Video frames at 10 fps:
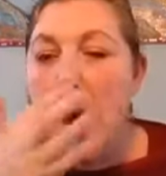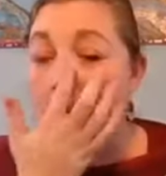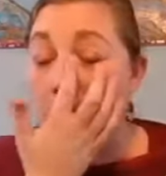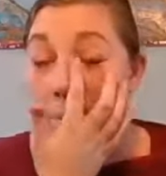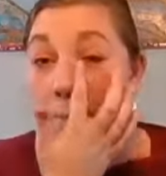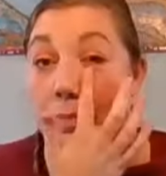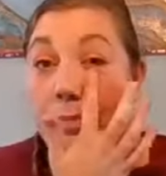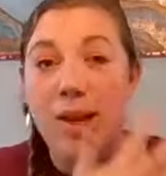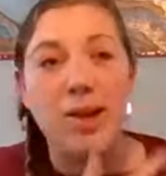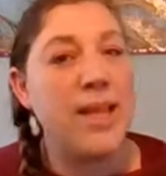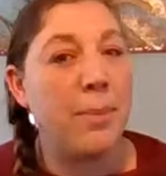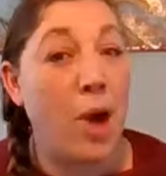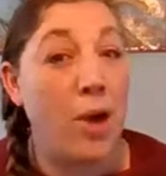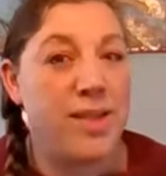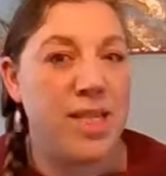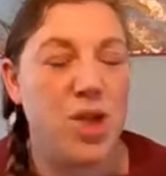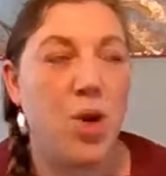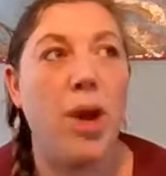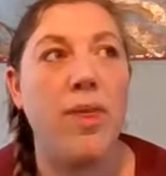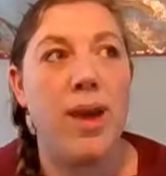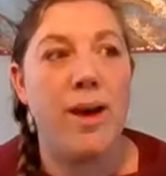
Uh, because I'm going to join the